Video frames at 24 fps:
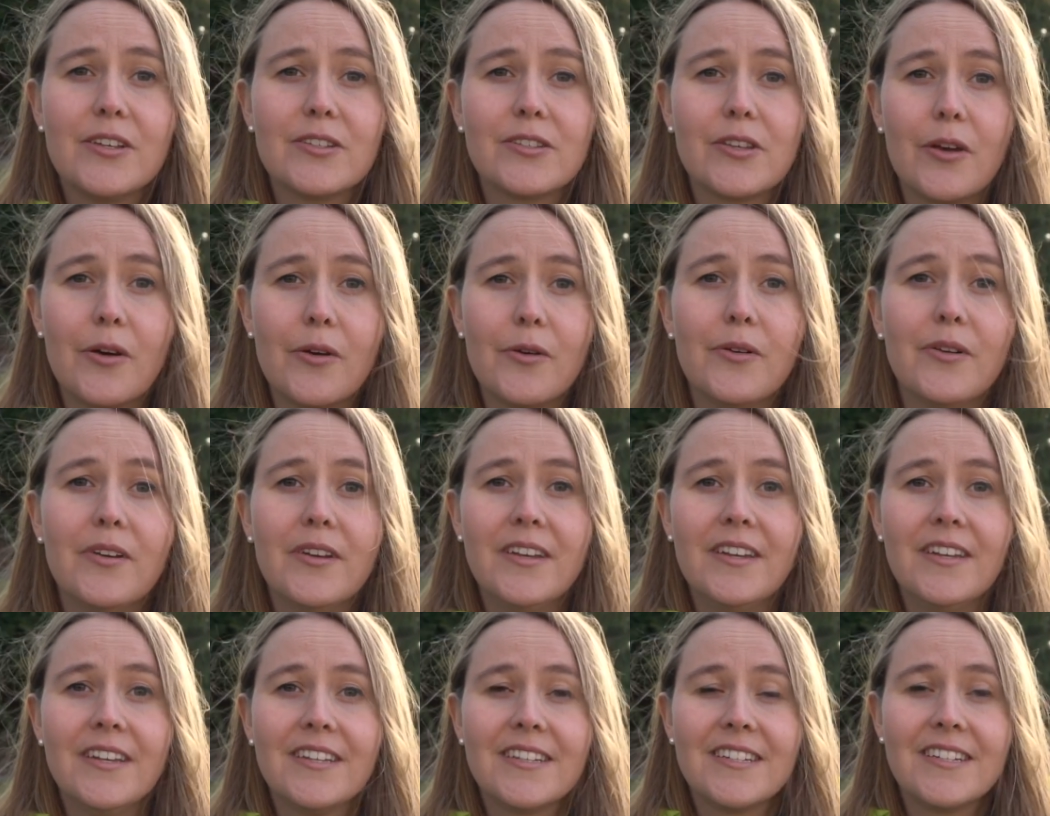
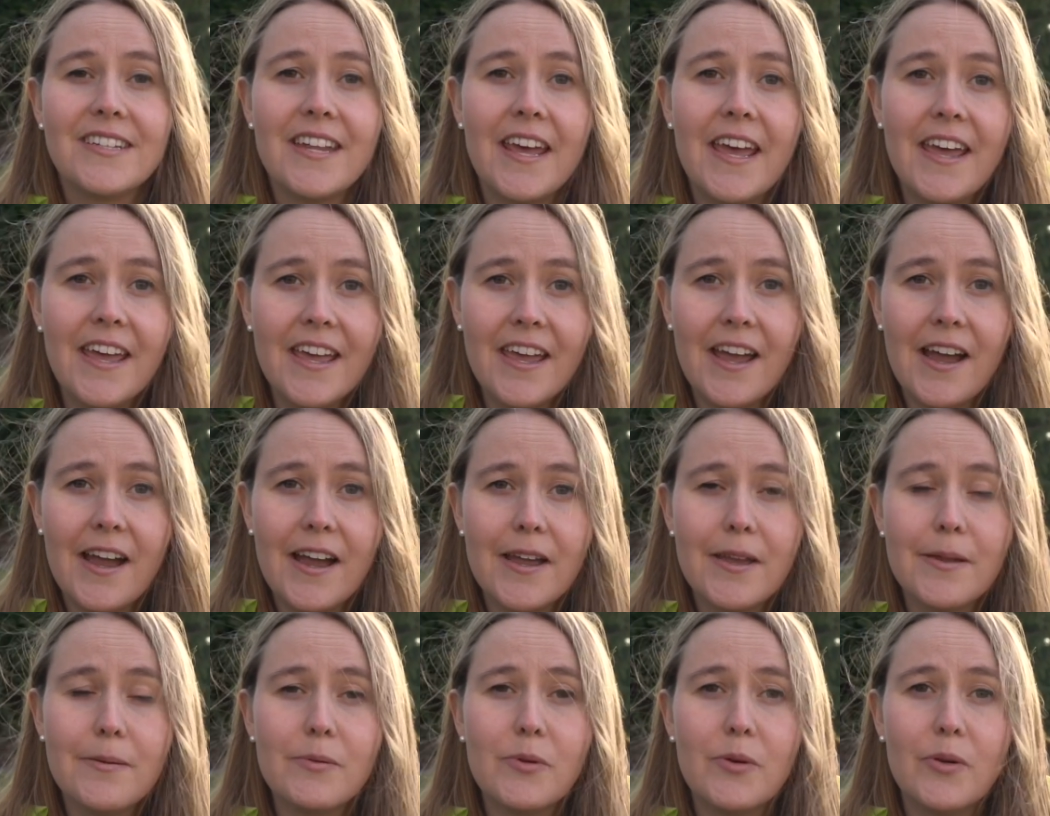So today
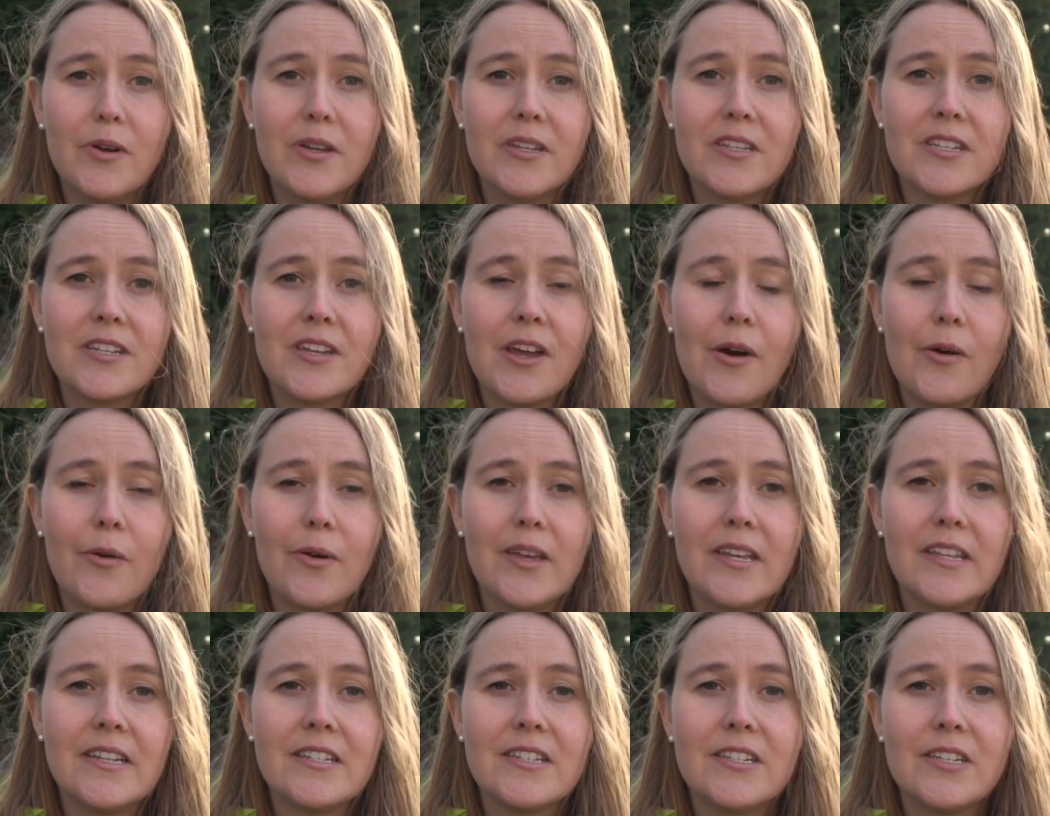I am going to go
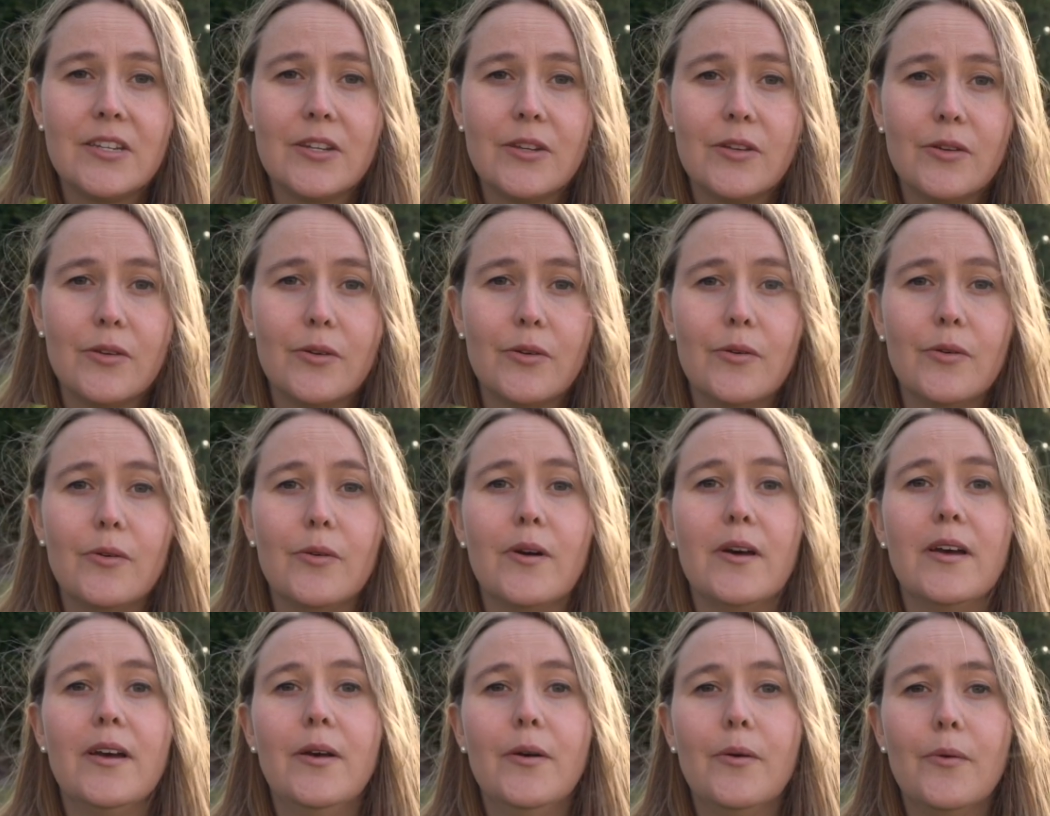
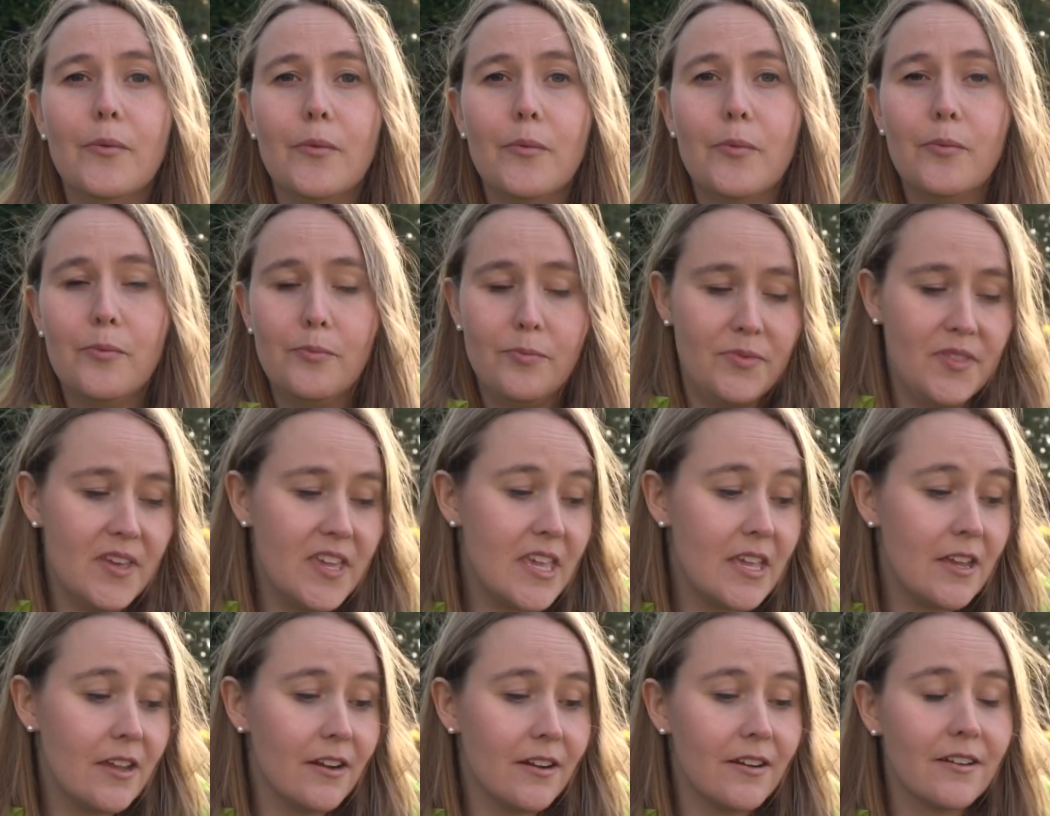into the
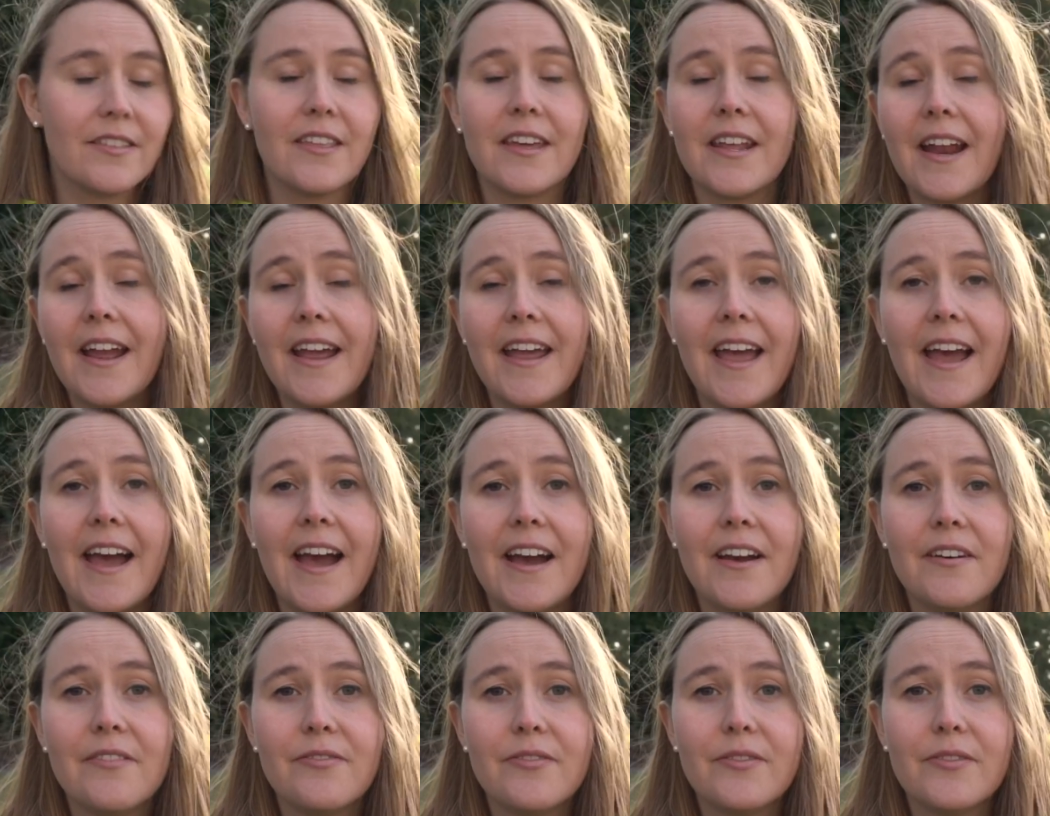gear that I
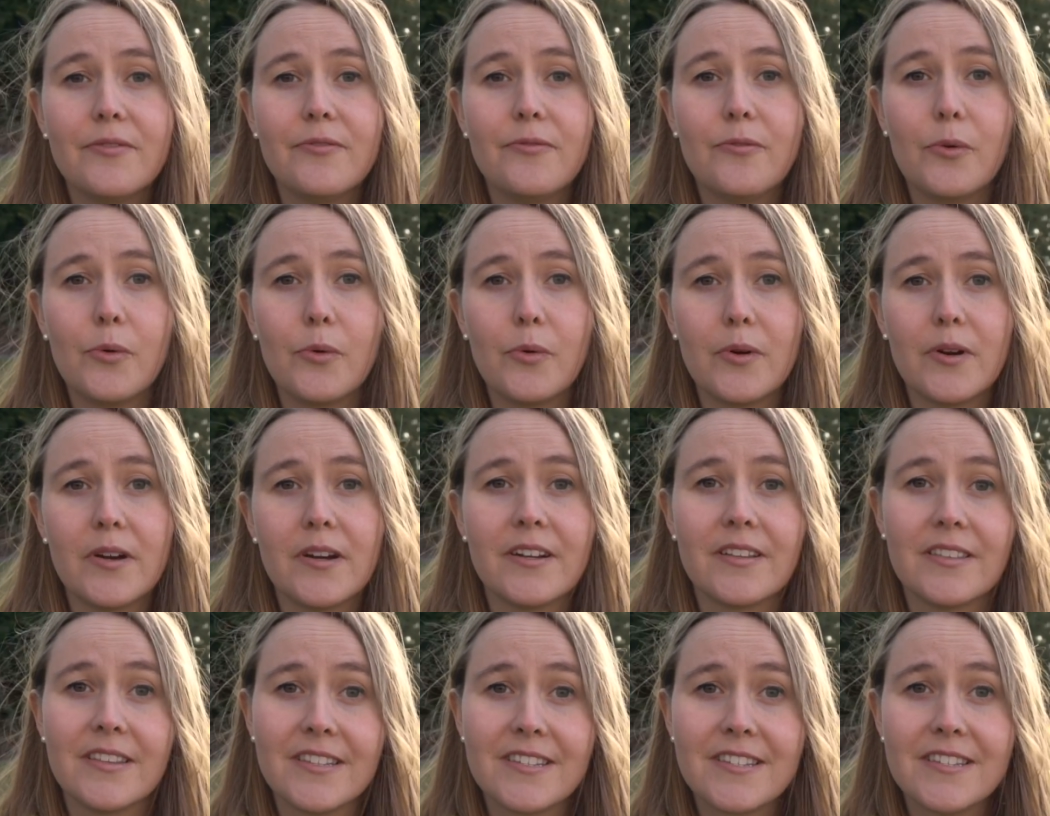have
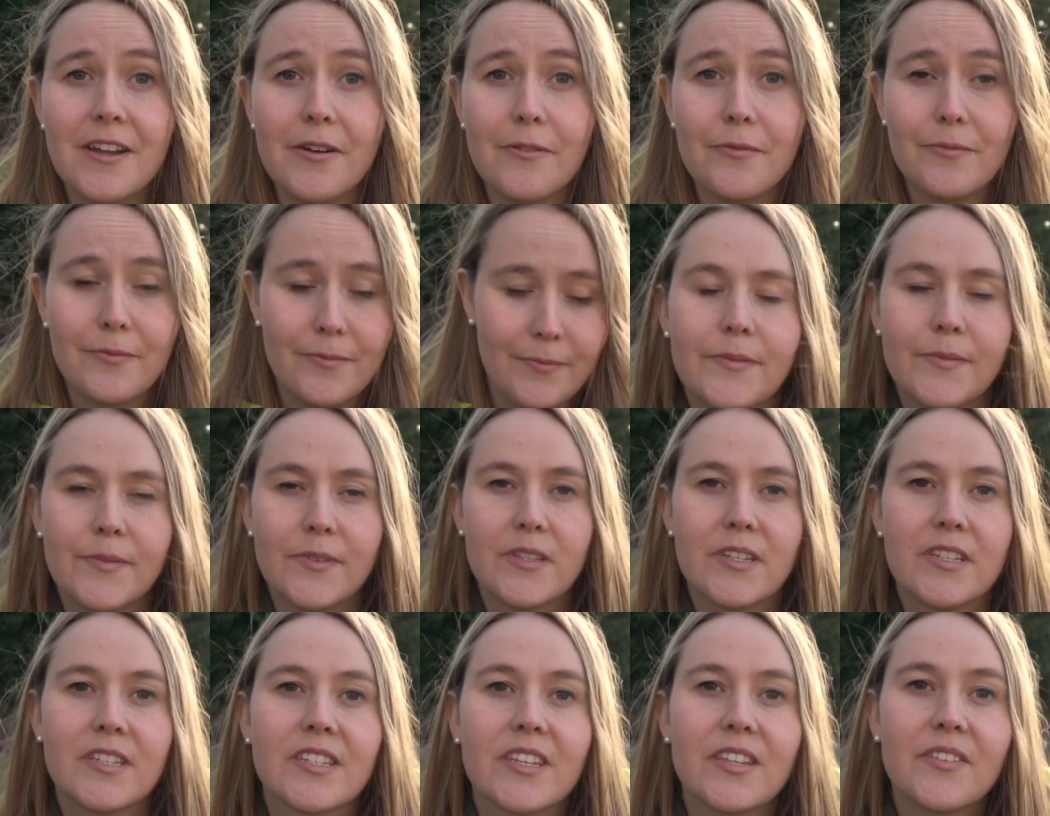for the snow.
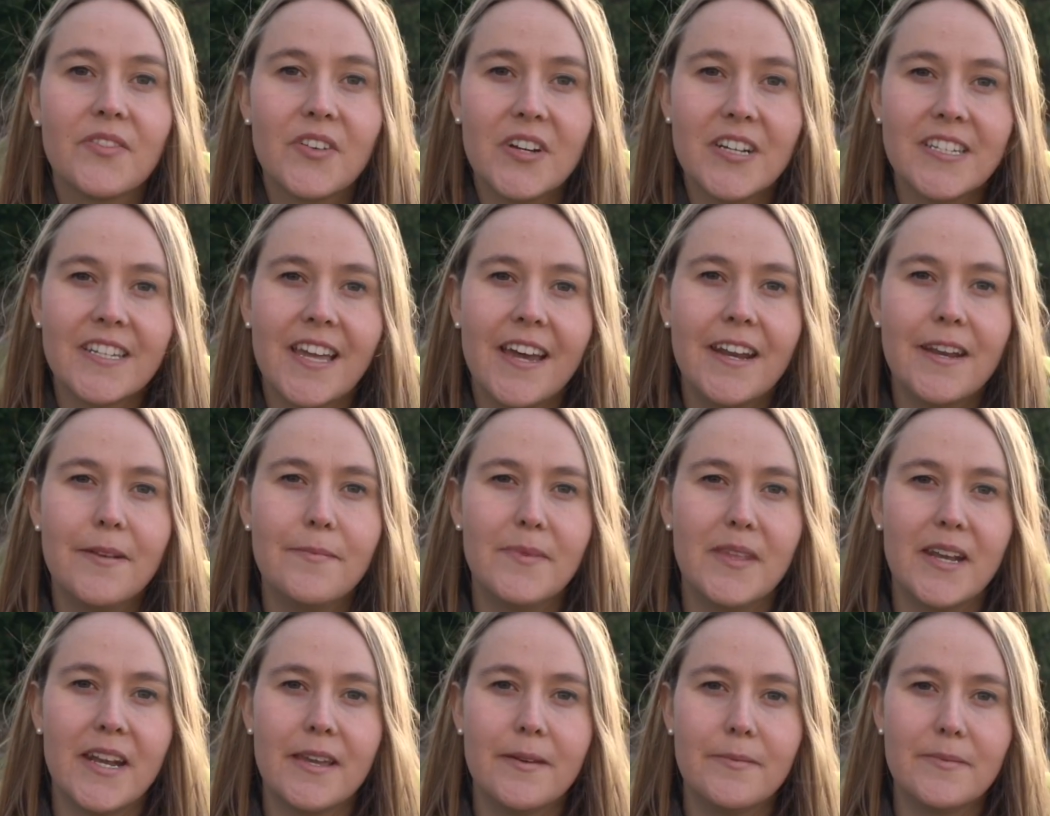So the first
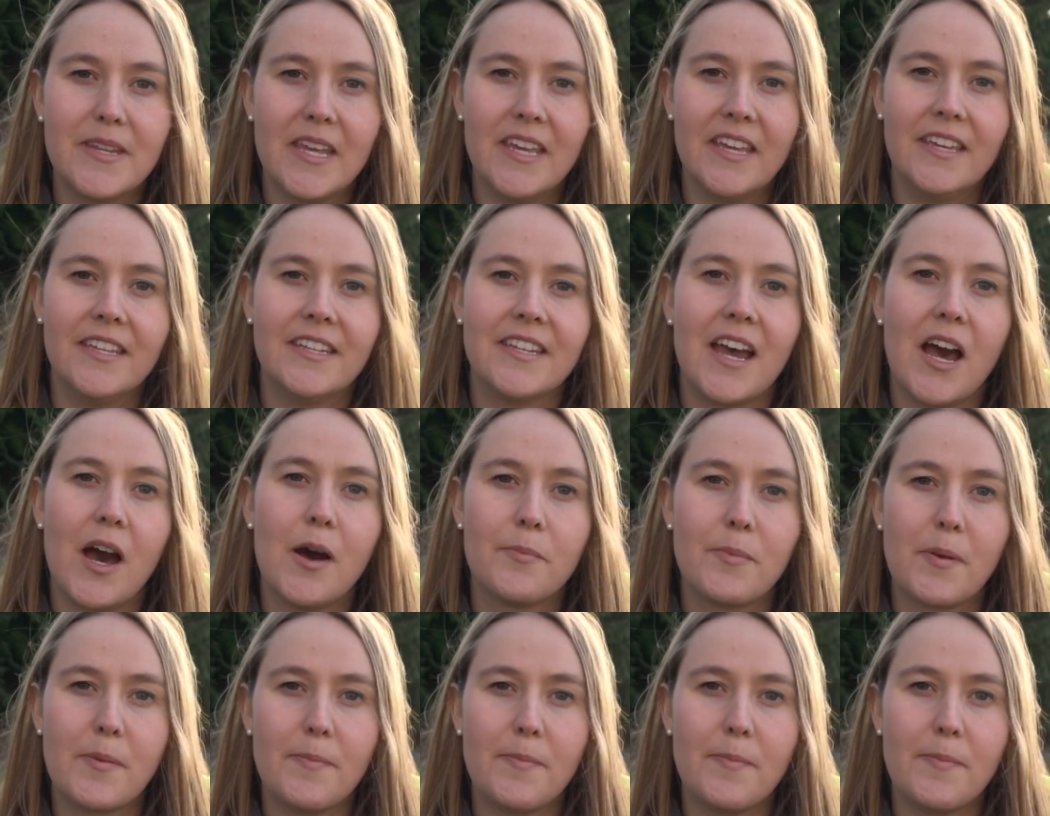item that I am taking to help